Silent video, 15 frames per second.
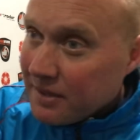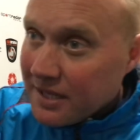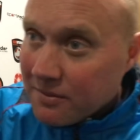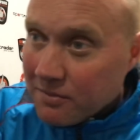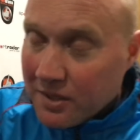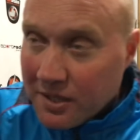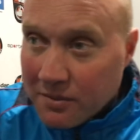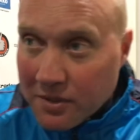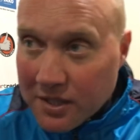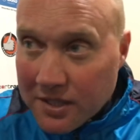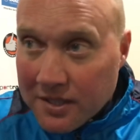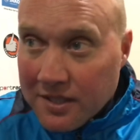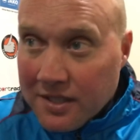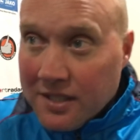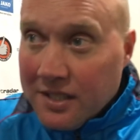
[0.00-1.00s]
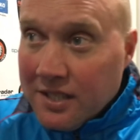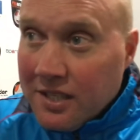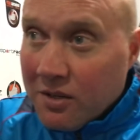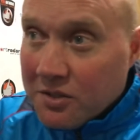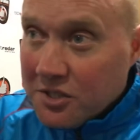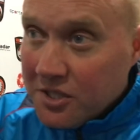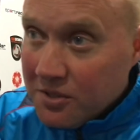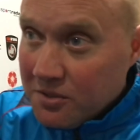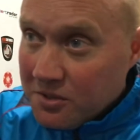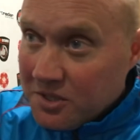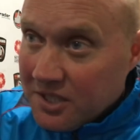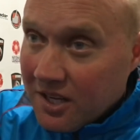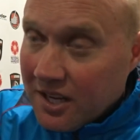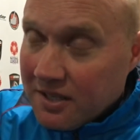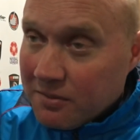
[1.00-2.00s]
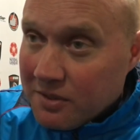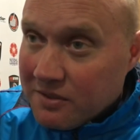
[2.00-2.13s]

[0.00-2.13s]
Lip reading: I mean, we were on Tuesday night,